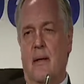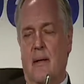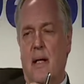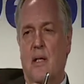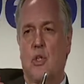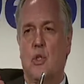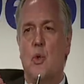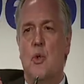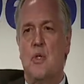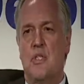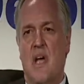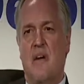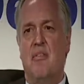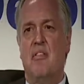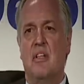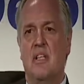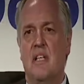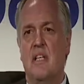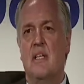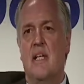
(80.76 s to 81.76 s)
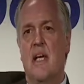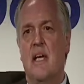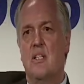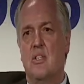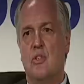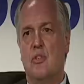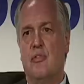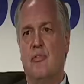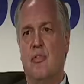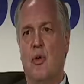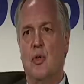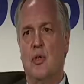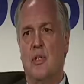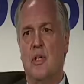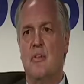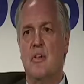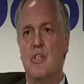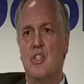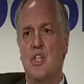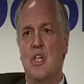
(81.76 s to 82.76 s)
it took 17 days to vote
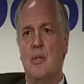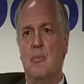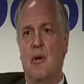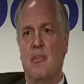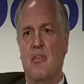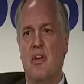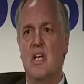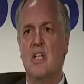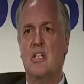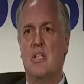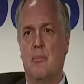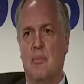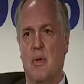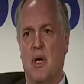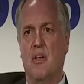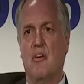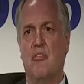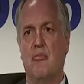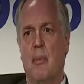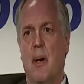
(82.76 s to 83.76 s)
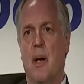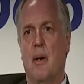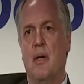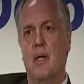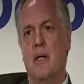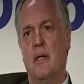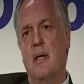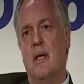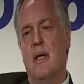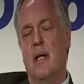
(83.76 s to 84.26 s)
the regime of Egypt out of power.